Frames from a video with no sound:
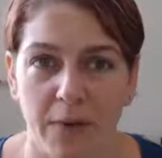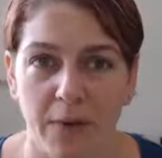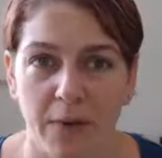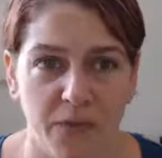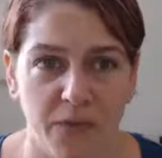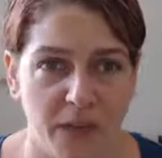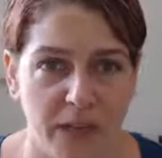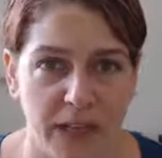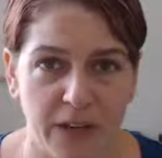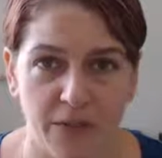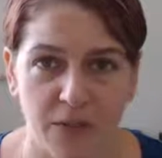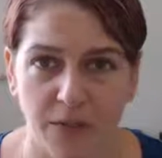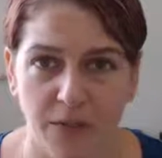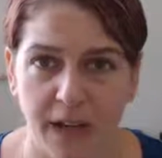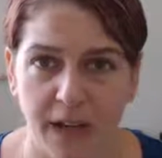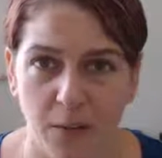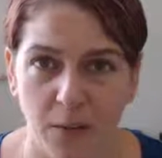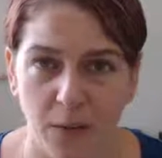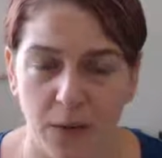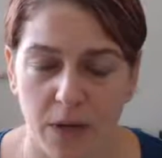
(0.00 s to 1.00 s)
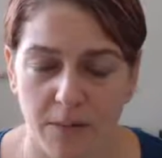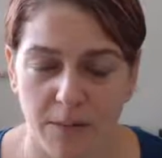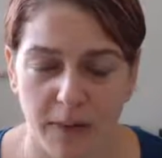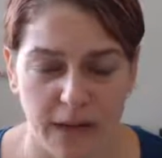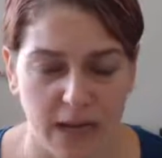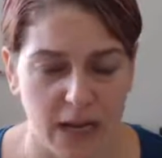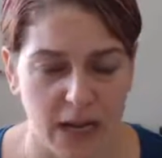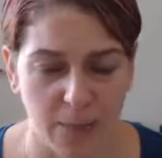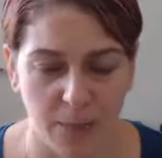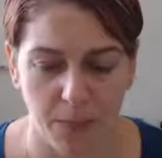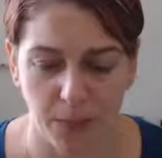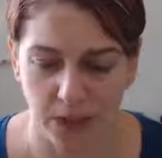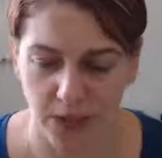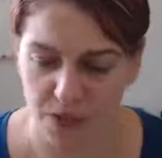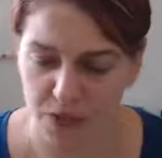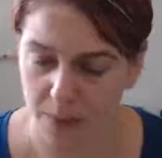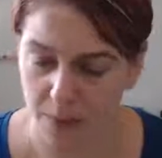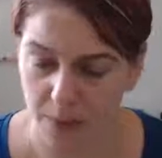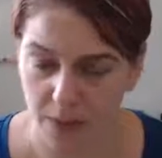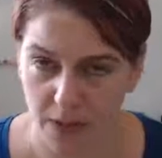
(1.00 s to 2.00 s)
an affiliate for that one, make a couple
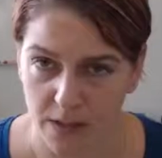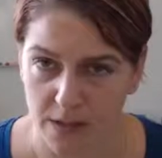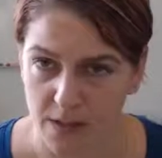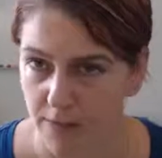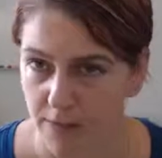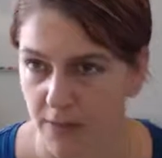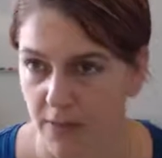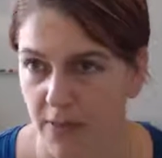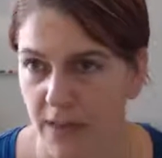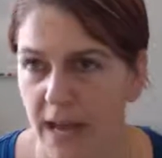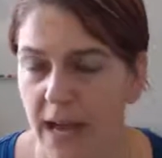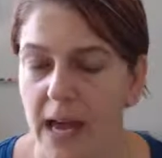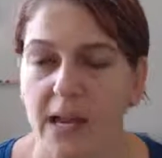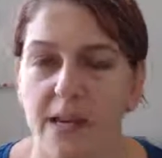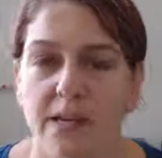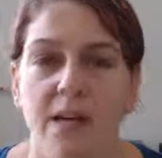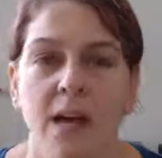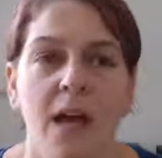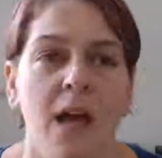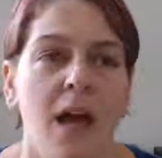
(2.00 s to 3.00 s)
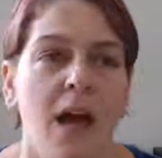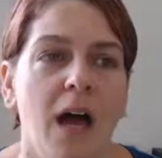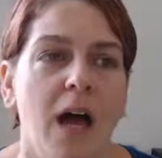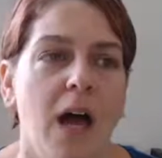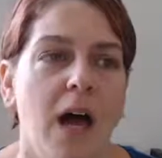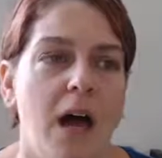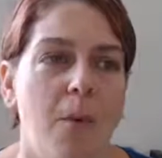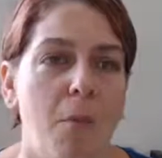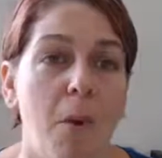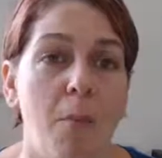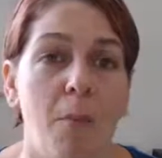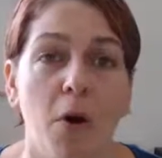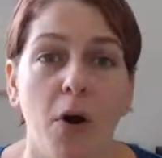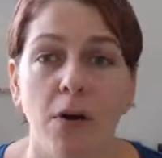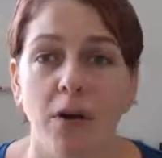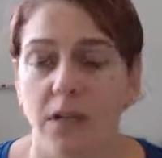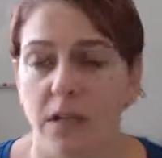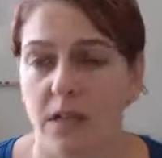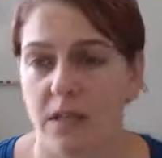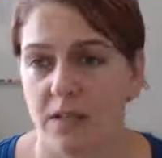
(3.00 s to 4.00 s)
extra bucks off of that. A
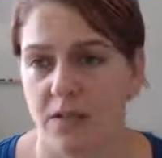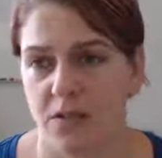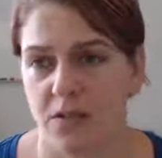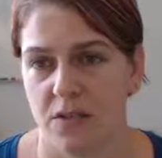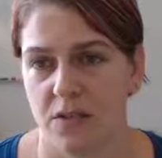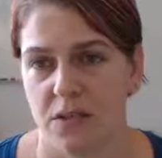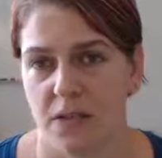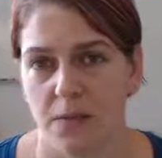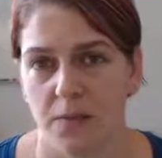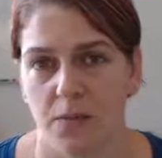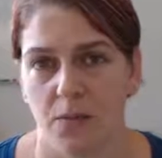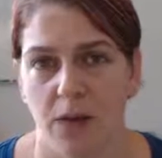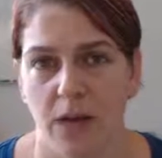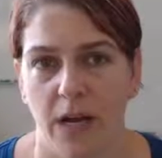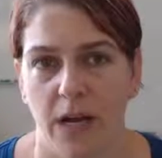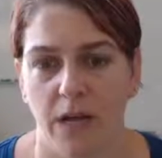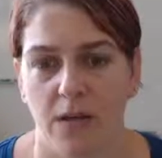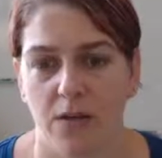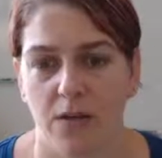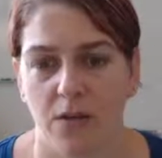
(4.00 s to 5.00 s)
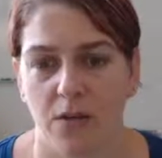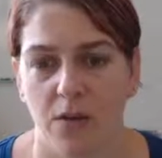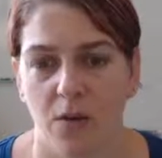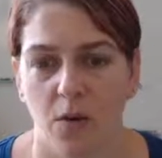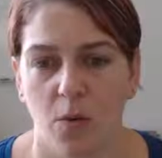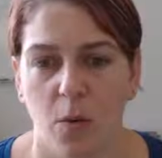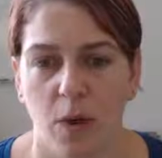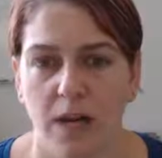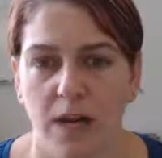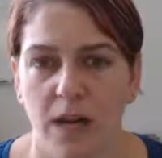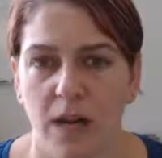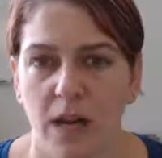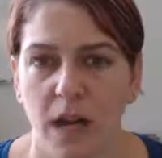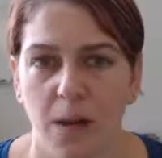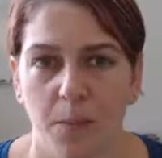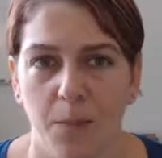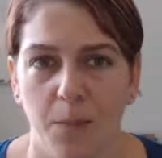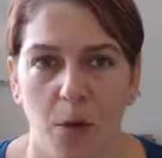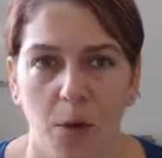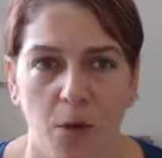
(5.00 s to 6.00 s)
marketing system, right? So Wendy and I
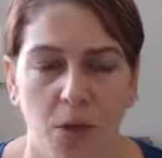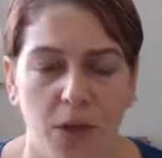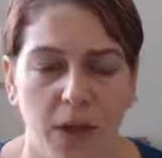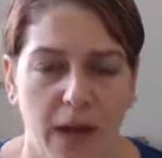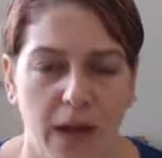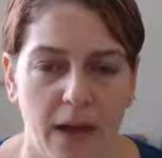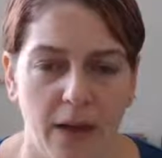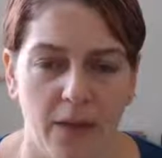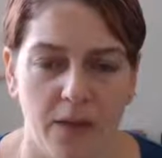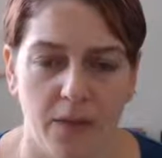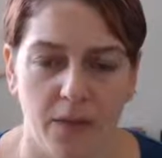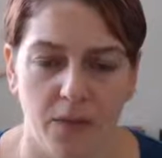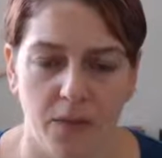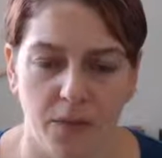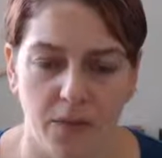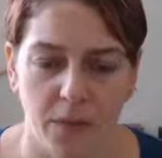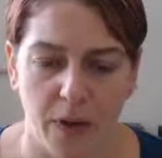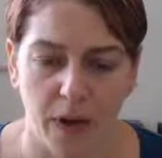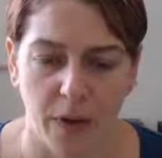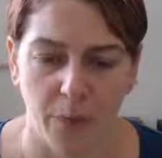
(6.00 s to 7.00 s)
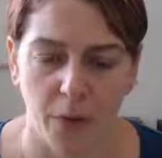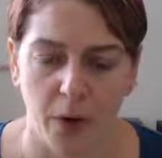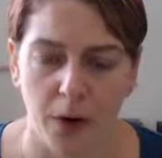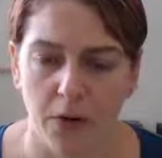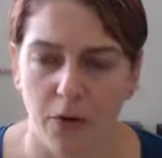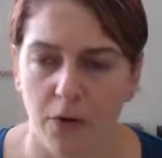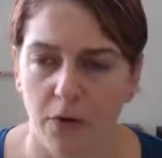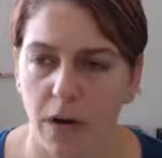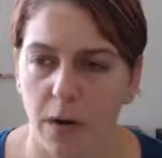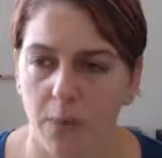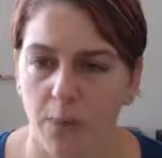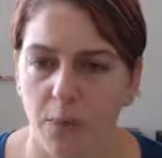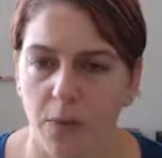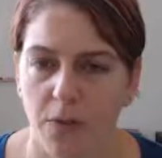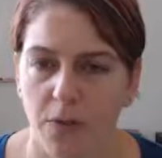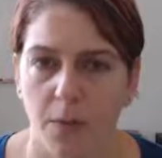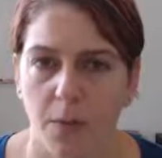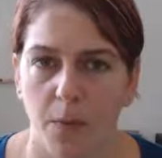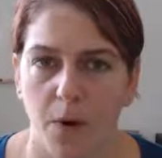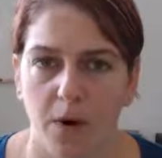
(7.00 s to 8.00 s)
both have partnered up
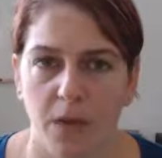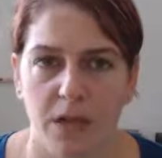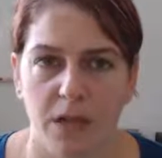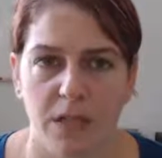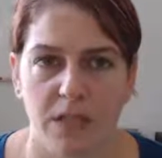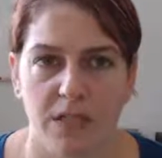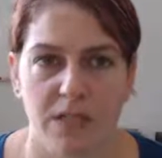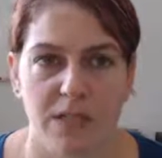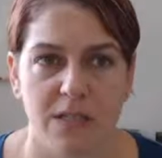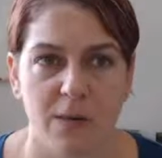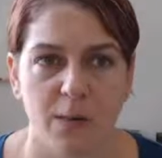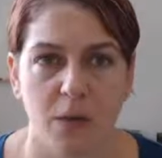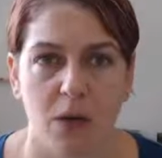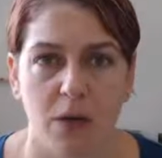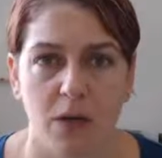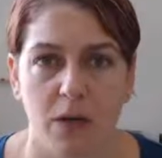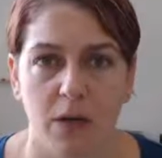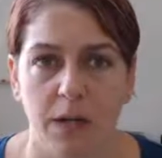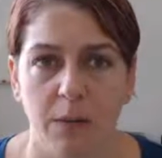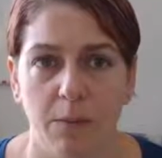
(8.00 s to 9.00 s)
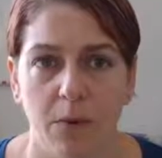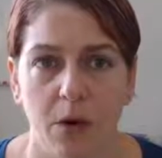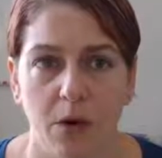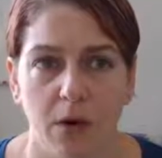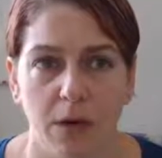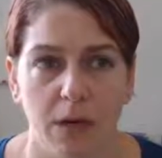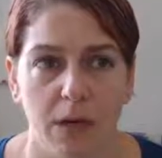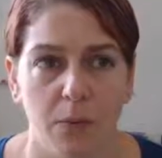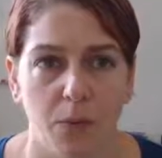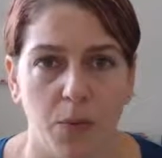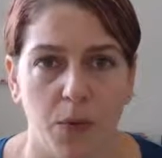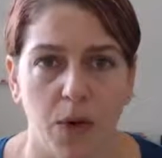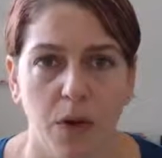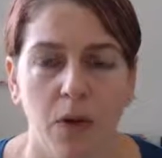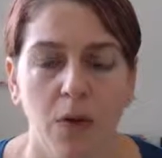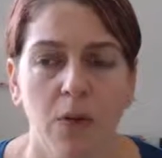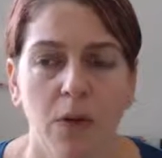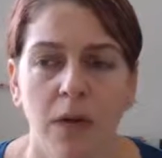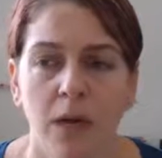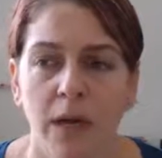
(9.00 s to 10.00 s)
with a marketing system called Elite Marketing
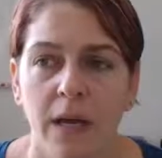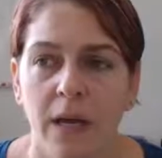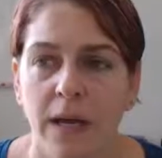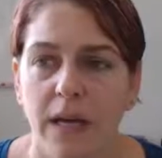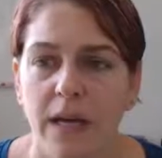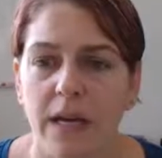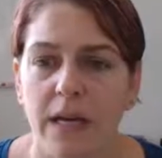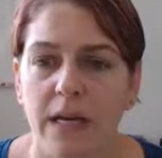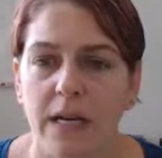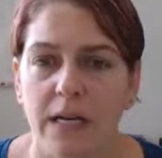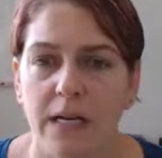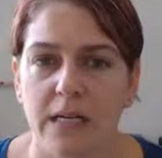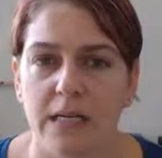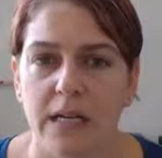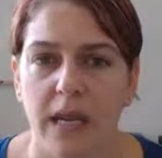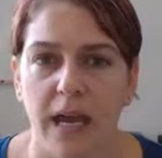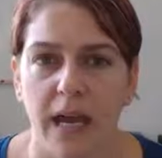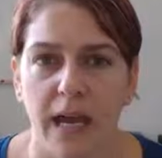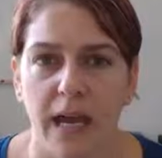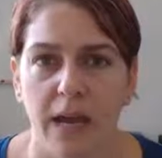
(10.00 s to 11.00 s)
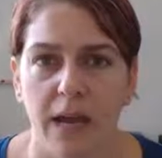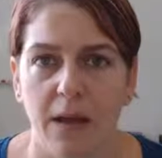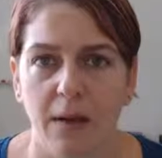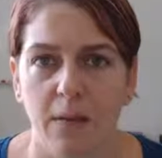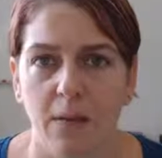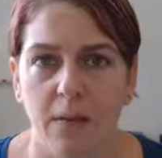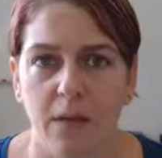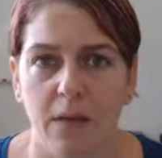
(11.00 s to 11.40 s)
Pro. It is a